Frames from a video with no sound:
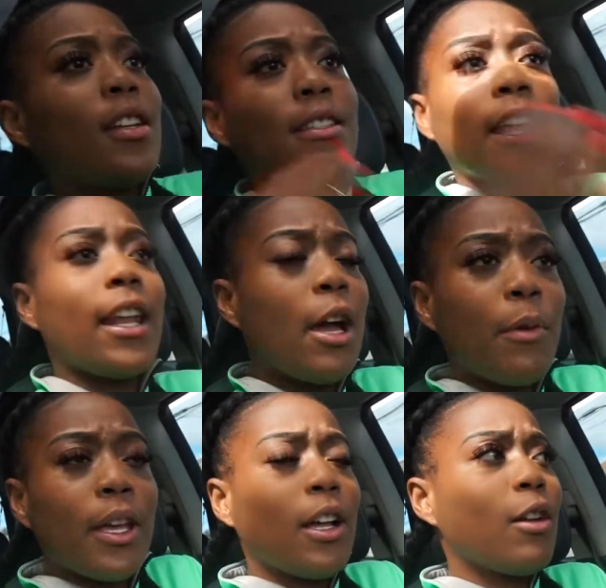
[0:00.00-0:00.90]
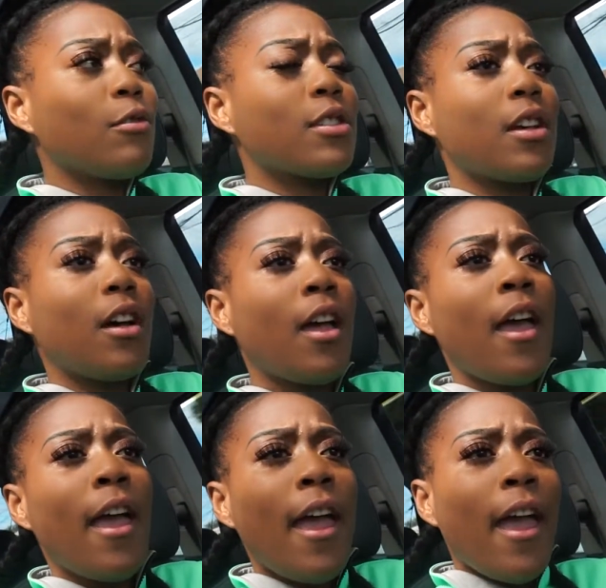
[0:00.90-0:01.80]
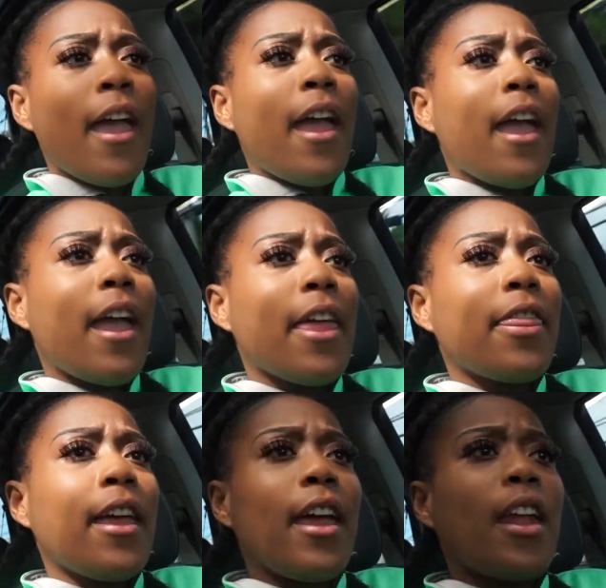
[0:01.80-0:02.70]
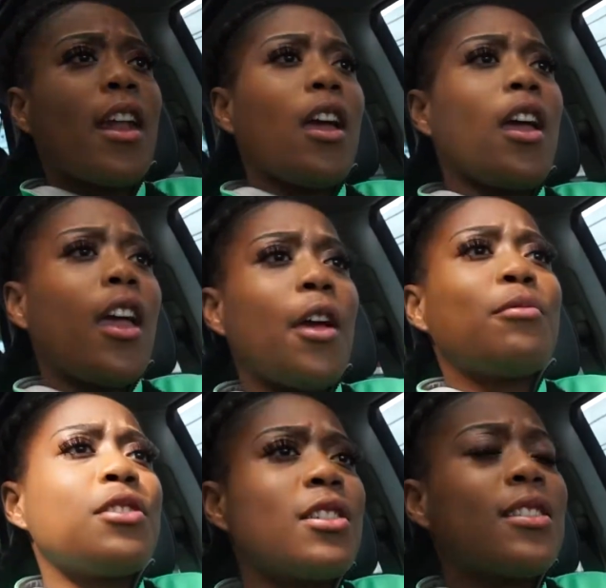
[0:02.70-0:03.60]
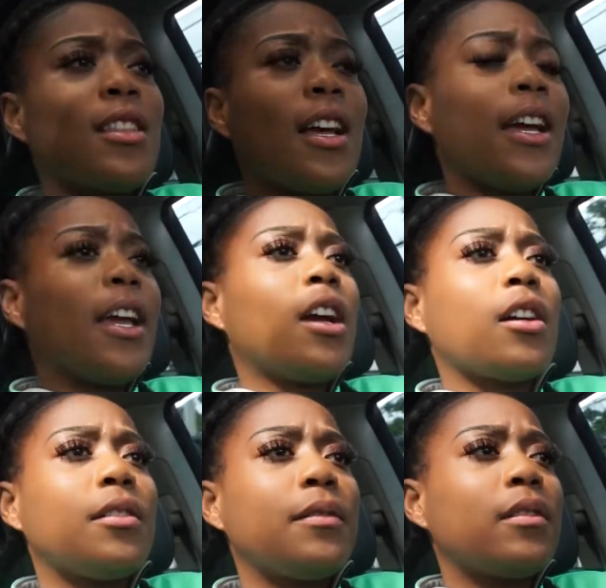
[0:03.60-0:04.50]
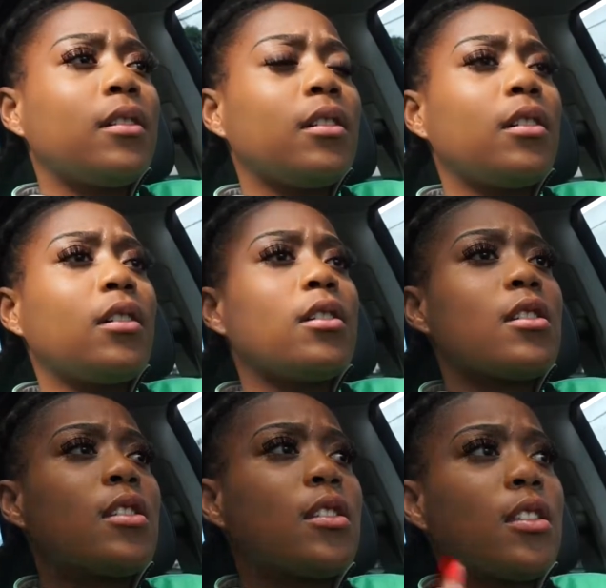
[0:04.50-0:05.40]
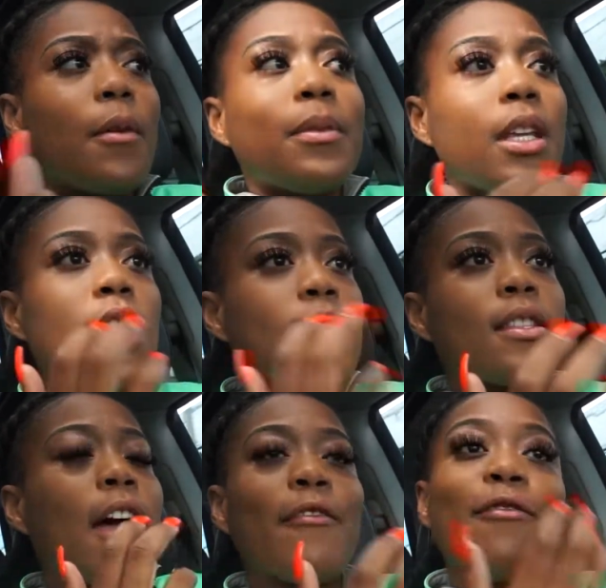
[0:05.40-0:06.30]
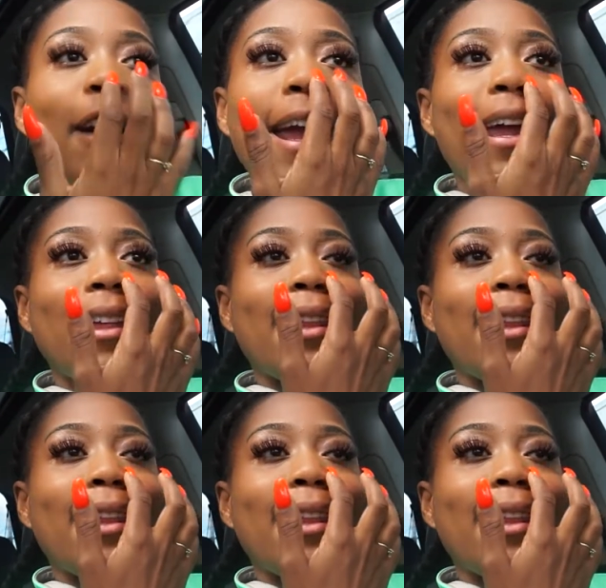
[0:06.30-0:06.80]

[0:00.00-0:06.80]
the deadline would get closer, and then it was just like, something is not right.